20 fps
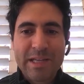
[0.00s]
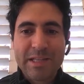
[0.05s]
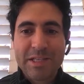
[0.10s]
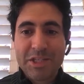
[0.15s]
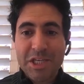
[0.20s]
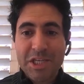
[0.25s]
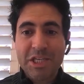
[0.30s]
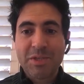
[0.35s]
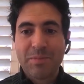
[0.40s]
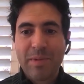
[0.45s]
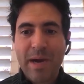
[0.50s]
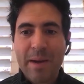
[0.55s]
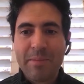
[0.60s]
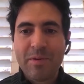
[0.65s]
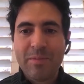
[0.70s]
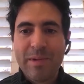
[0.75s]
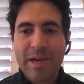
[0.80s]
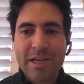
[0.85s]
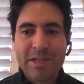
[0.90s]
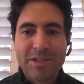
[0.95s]
had to change a
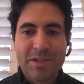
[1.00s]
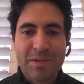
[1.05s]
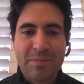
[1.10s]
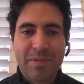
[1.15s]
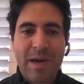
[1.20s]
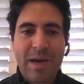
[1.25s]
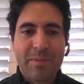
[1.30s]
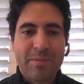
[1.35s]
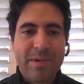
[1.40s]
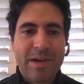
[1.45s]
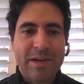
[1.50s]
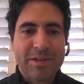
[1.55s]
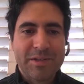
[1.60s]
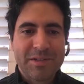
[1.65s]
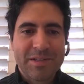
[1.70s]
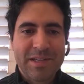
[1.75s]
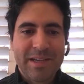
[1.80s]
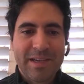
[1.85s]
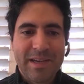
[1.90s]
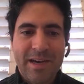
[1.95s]
property manager, and the property
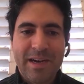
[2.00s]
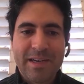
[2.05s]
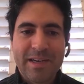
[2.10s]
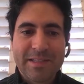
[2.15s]
manager's like,